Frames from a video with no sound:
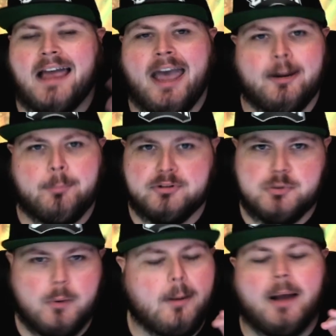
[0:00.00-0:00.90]
I had to put
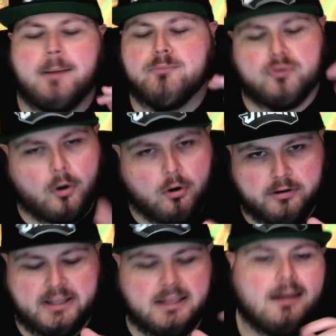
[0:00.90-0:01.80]
you up. I'm
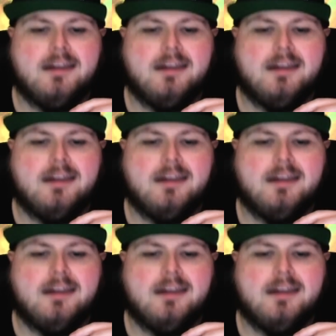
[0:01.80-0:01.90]
sorry.